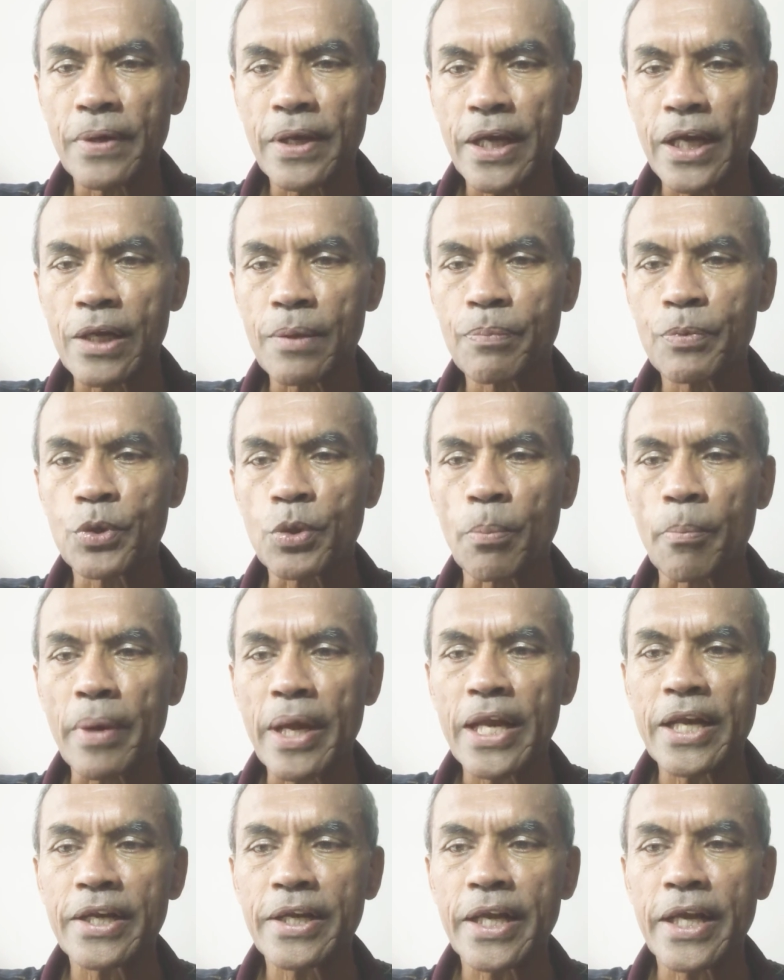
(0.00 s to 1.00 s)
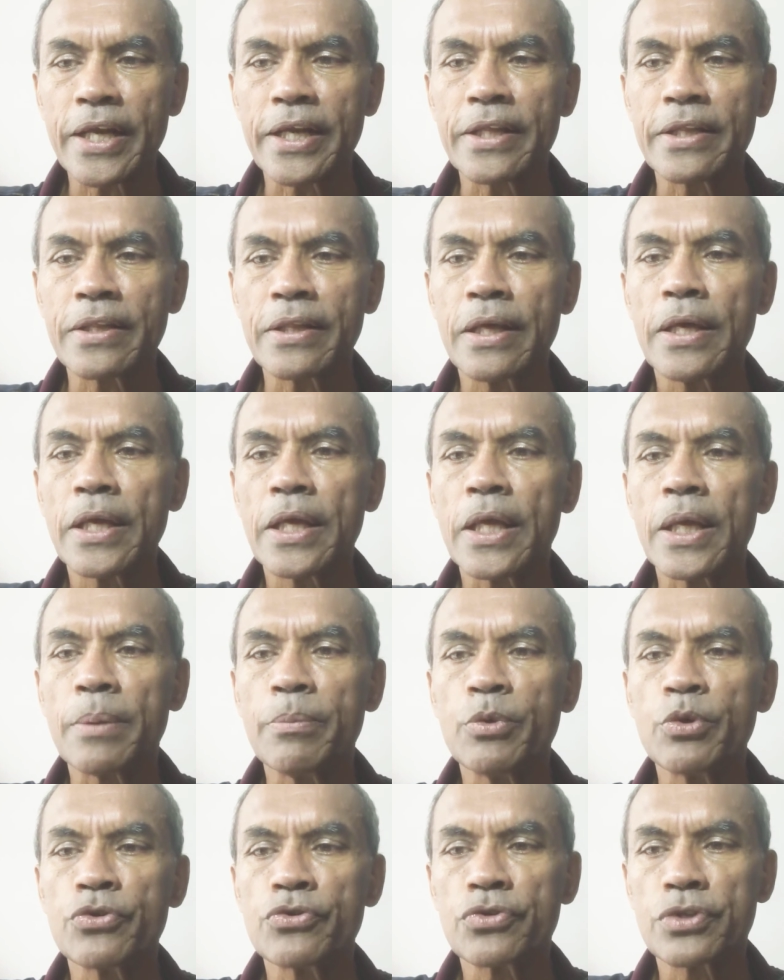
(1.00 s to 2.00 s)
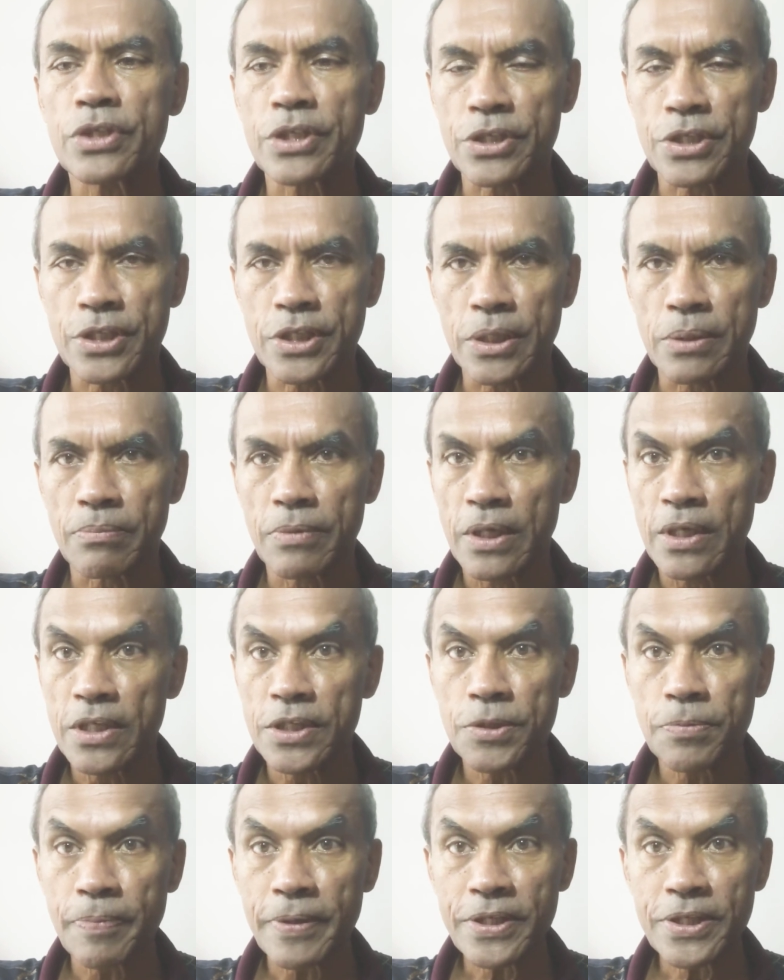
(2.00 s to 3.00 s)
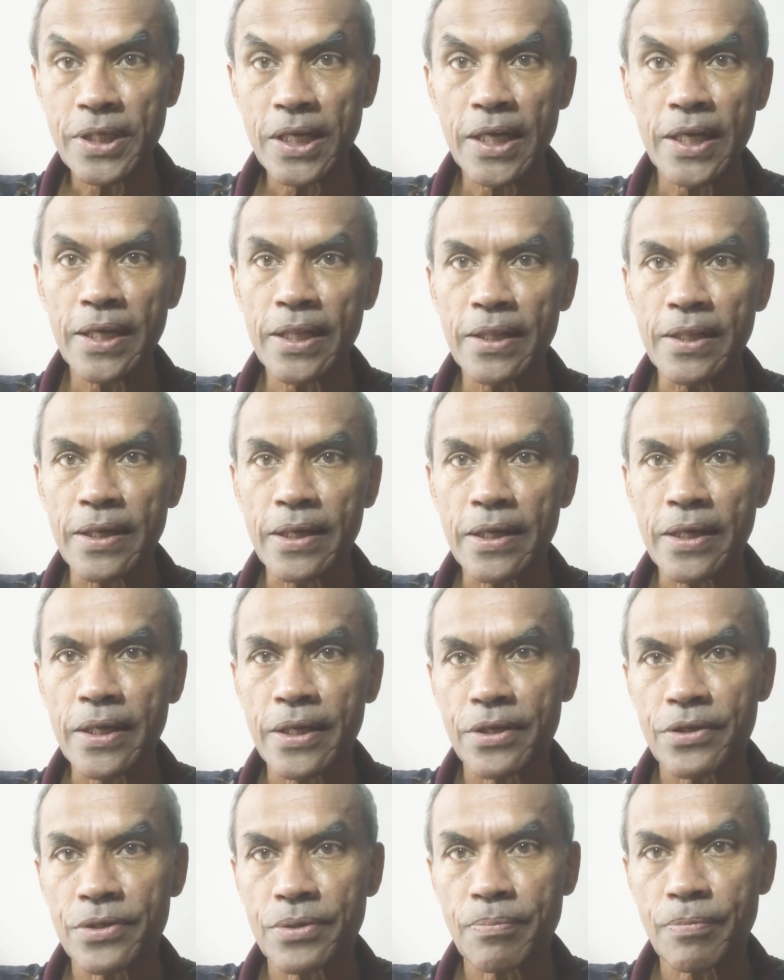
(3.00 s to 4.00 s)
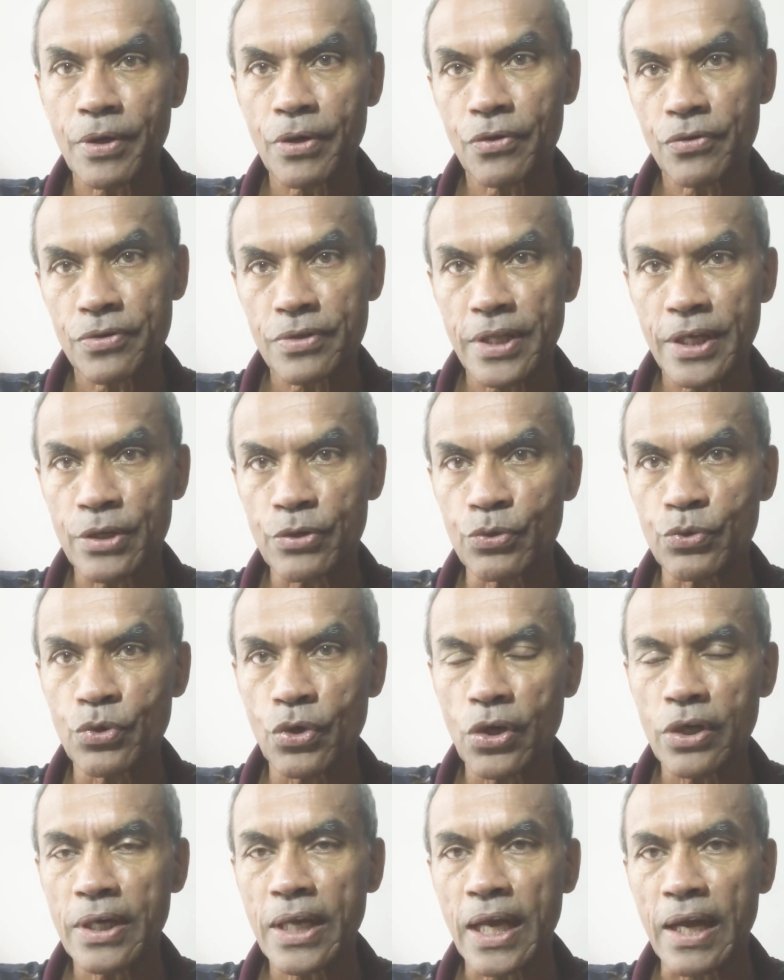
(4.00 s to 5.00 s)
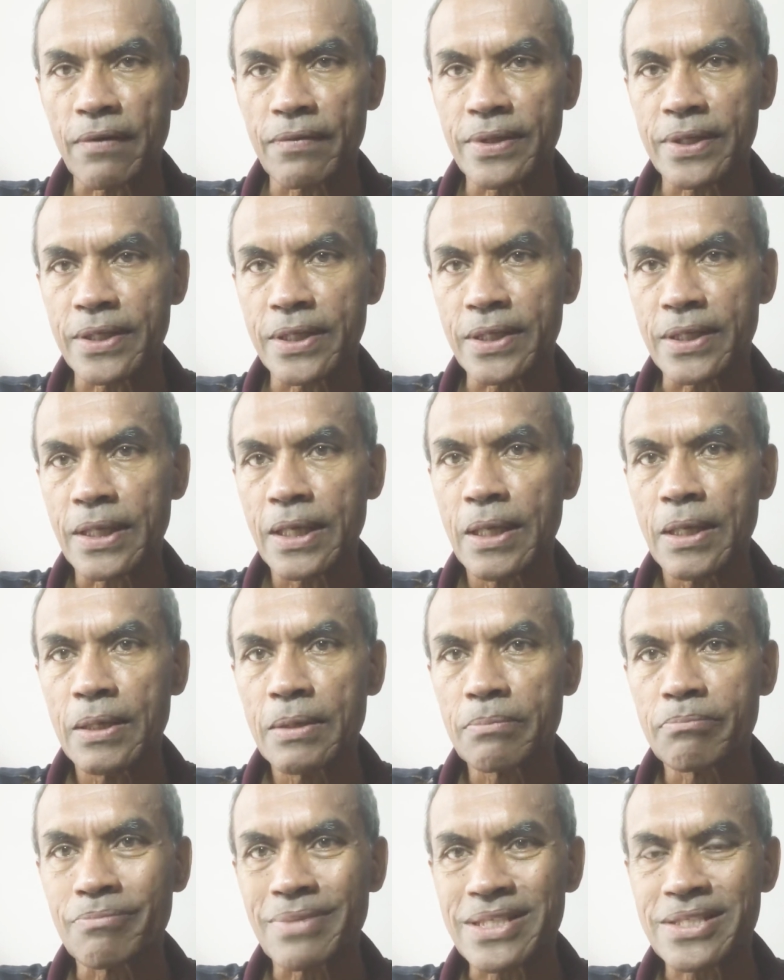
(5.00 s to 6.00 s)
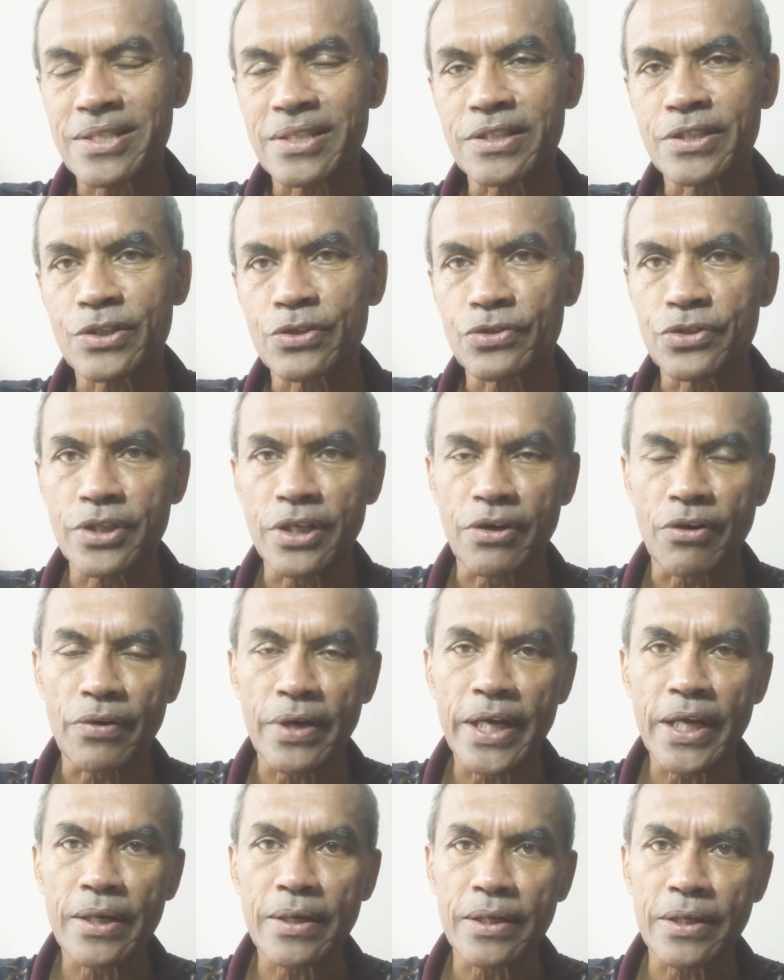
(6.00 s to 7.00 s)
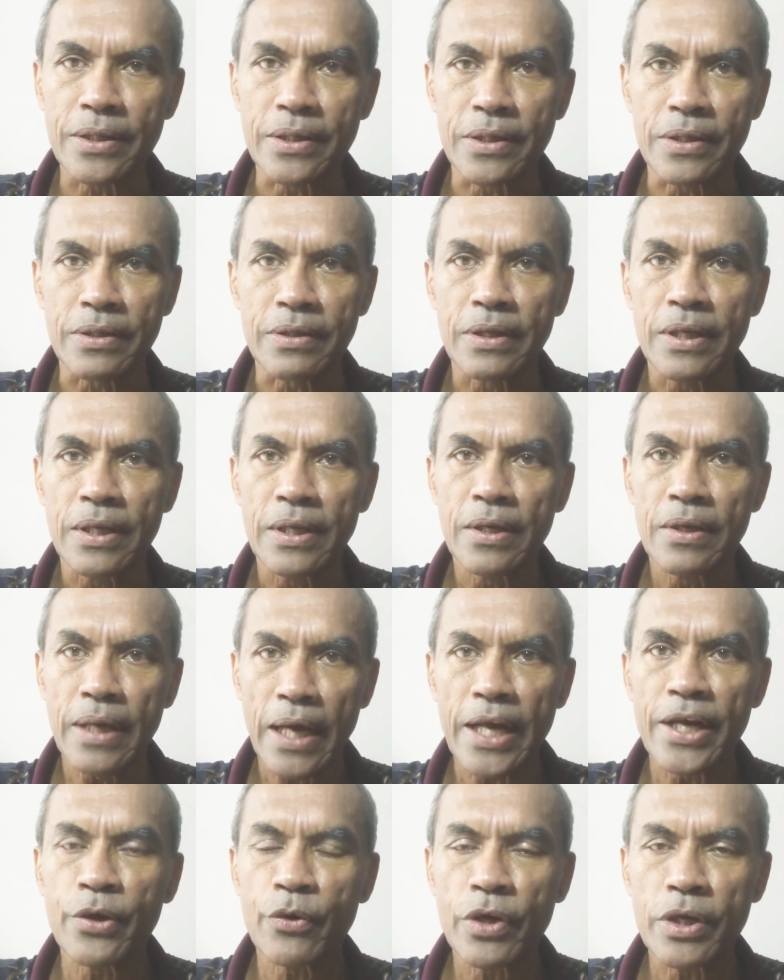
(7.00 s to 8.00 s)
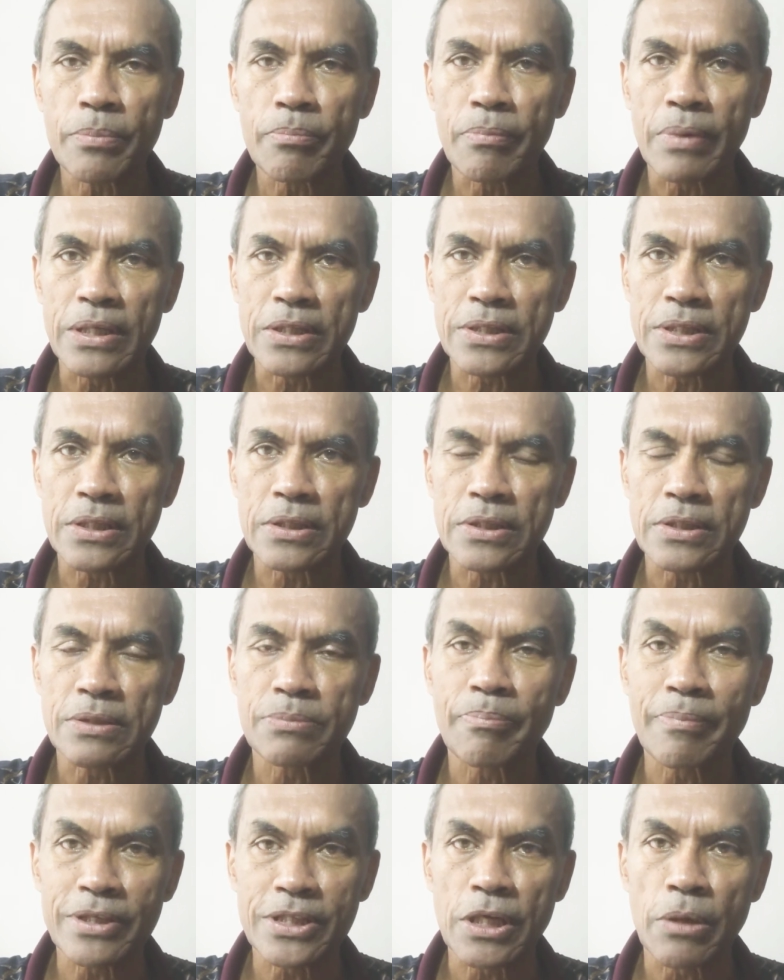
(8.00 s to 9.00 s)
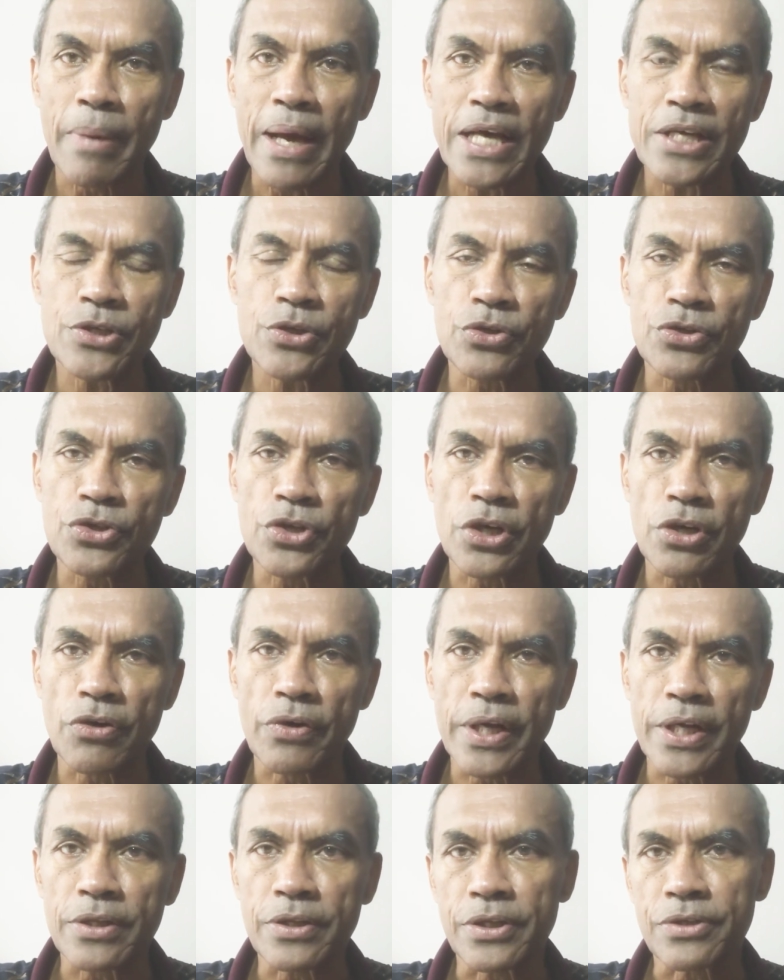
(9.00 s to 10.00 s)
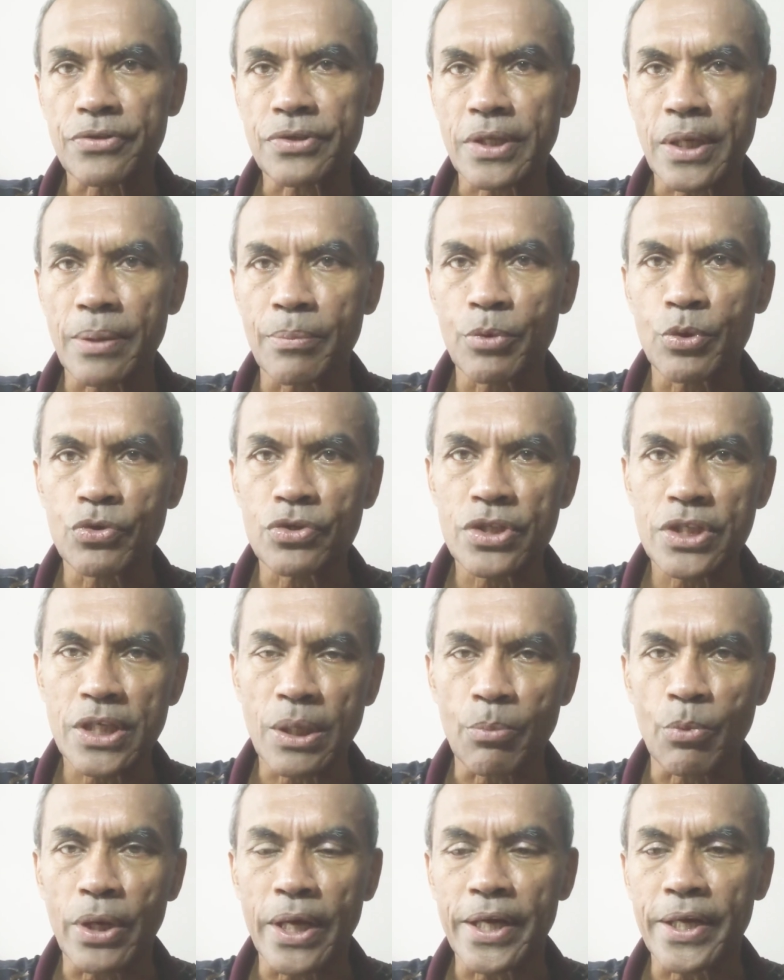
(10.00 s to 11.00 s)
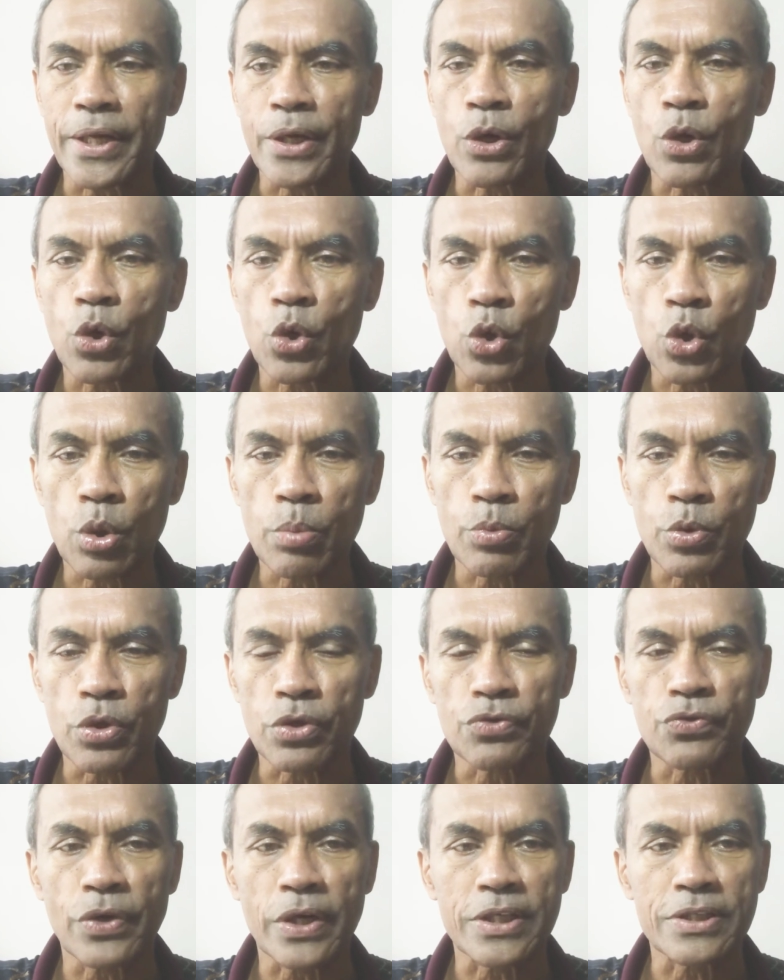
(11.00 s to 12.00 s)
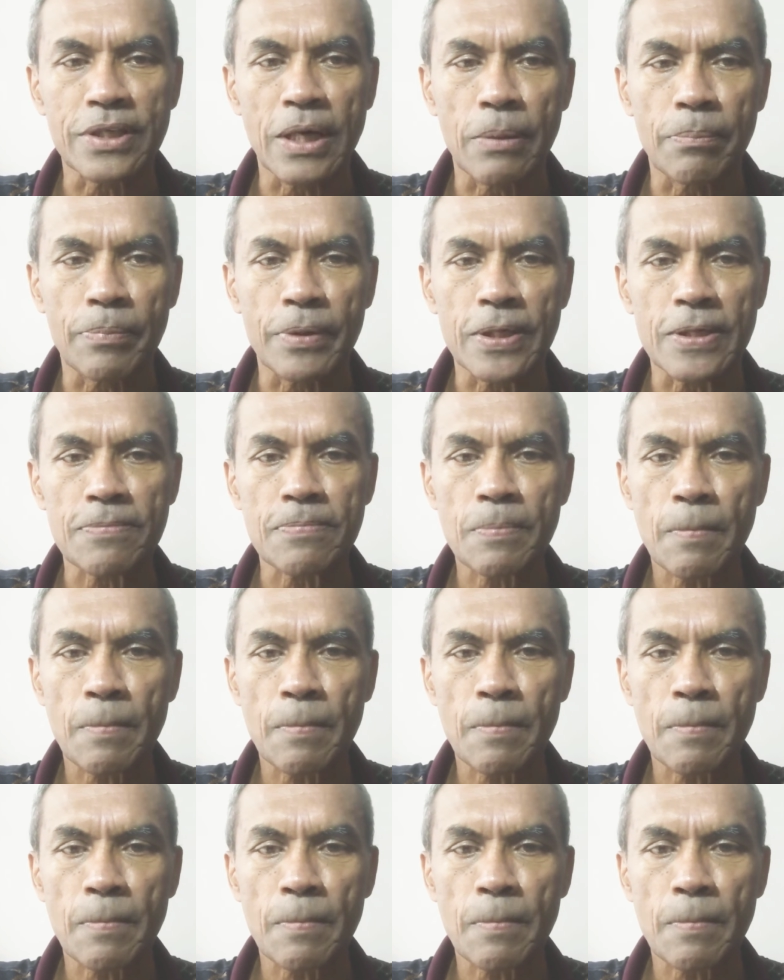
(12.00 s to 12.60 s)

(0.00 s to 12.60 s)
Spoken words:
help to maintaining immune system, especially in the age, because they do not have the muscles to generate adequate muscle mass to generate these immune stimulating hormones, for example.